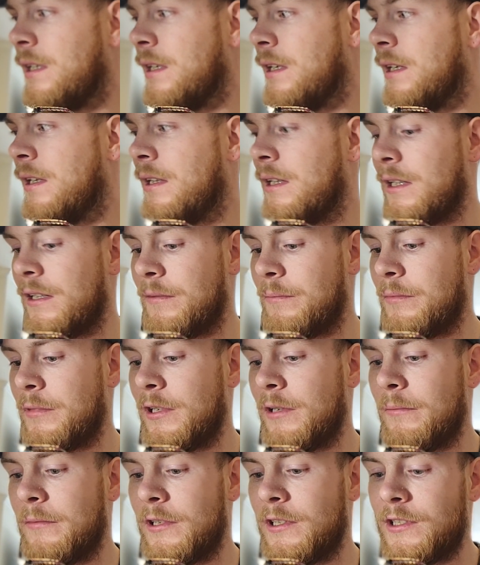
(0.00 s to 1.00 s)
And that's pretty
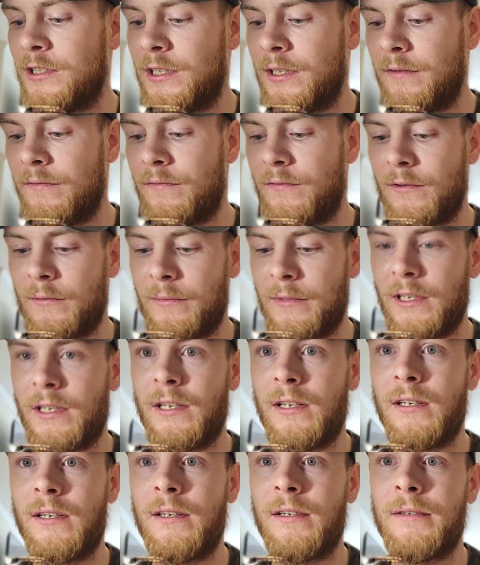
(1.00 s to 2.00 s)
much it for
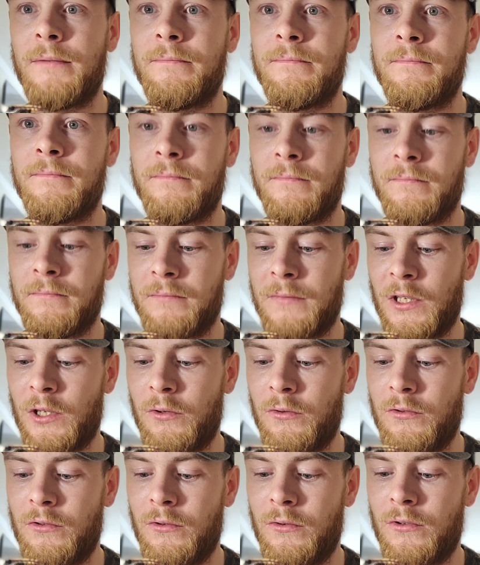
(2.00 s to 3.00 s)
my my
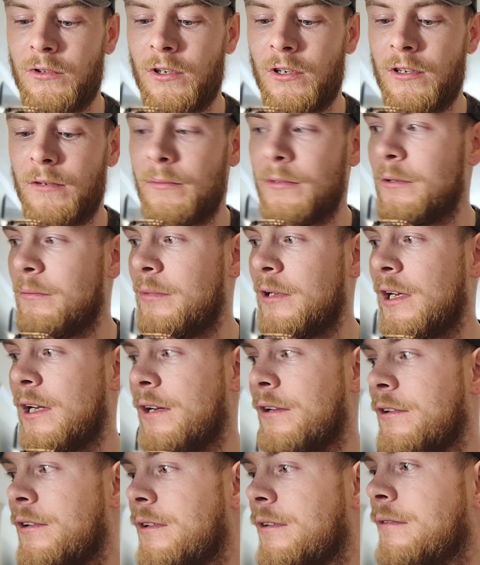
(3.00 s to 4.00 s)
go-to chironomid
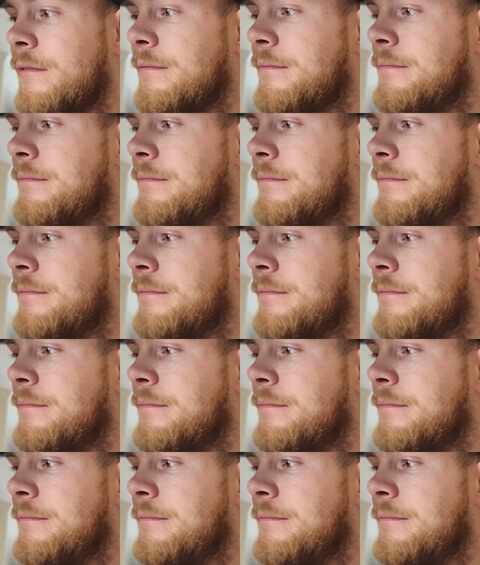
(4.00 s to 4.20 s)
pattern.